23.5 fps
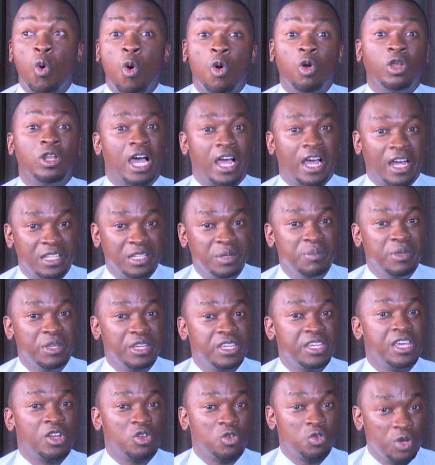whole
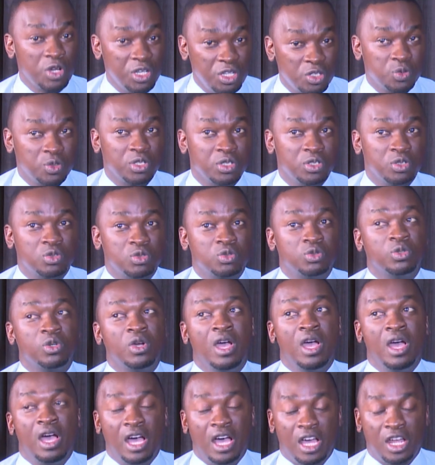academic year 2022
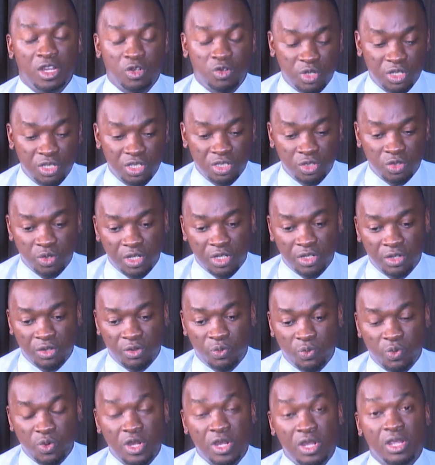and
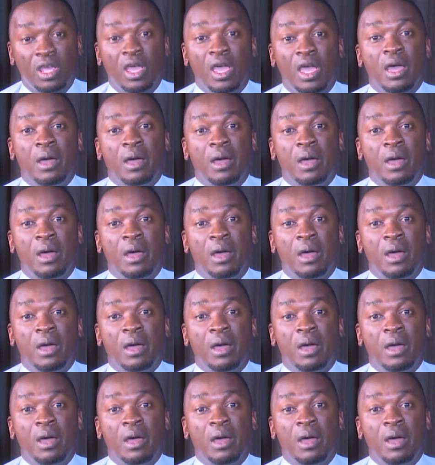2023.